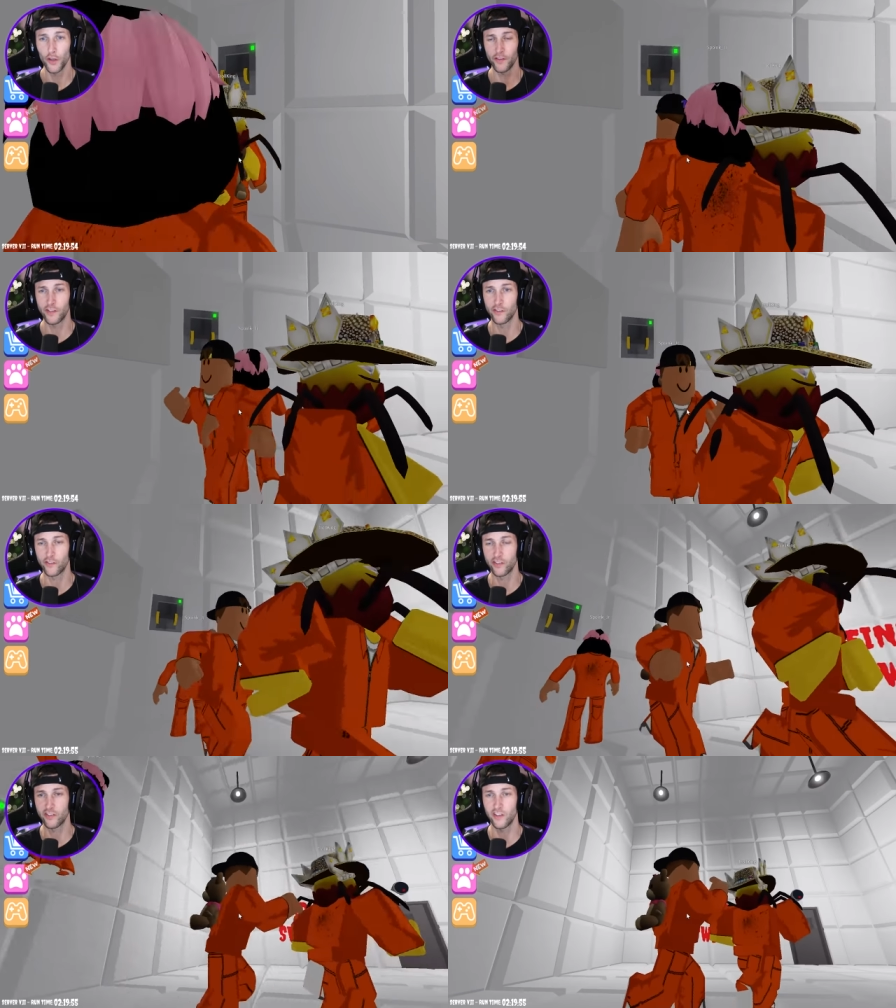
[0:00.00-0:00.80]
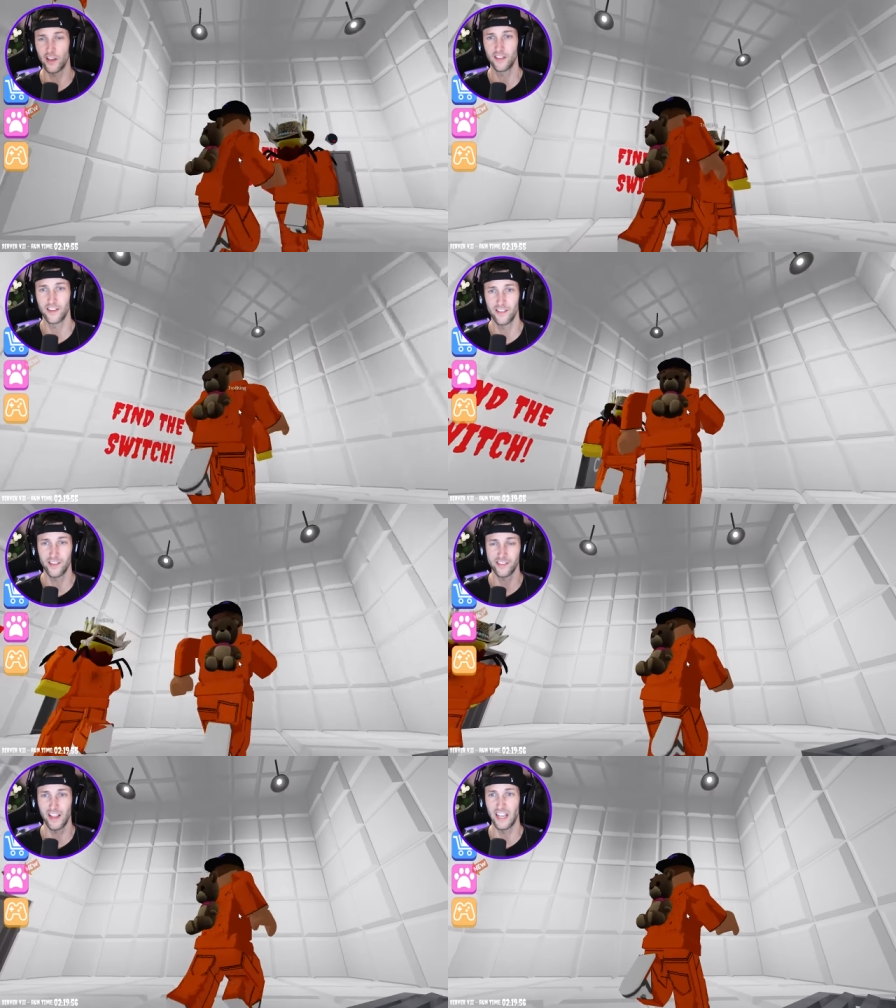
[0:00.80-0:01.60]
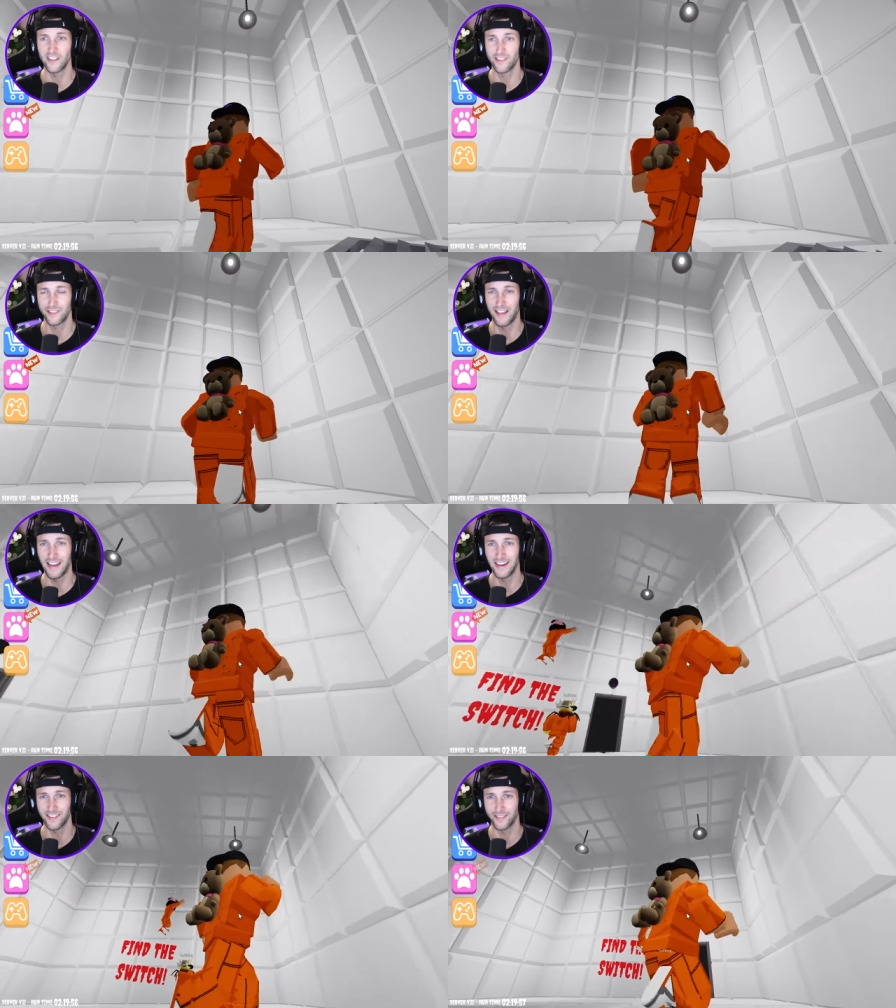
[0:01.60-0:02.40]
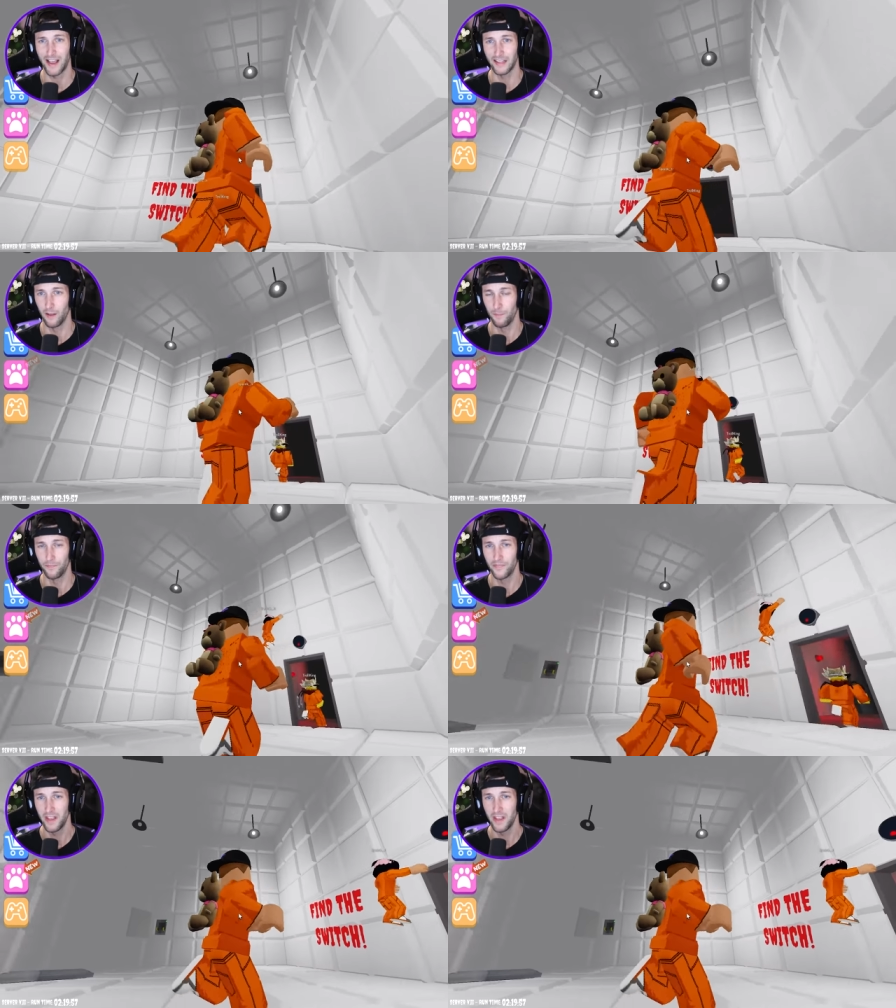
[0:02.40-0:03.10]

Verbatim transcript: Look at this, ins this like insane asylum.